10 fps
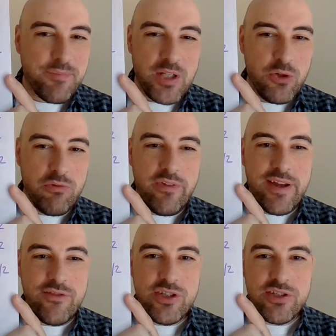Law of
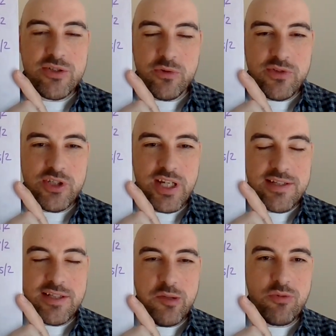averages sort of
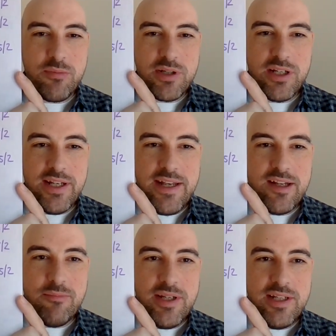suggests that you're probably going to end
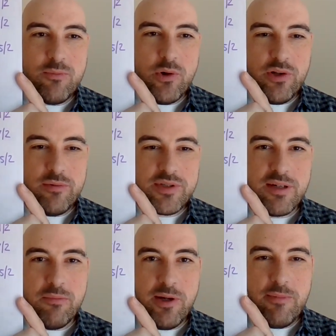up needing one of them
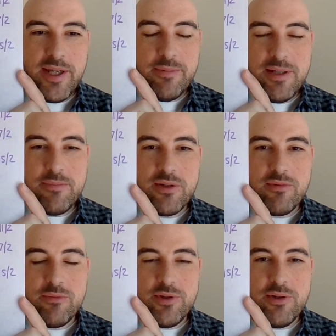somewhere, maybe, but
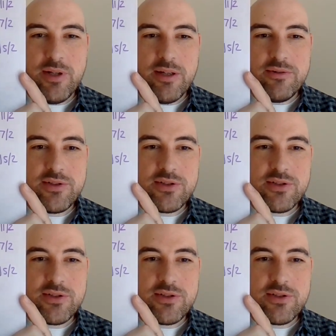who knows.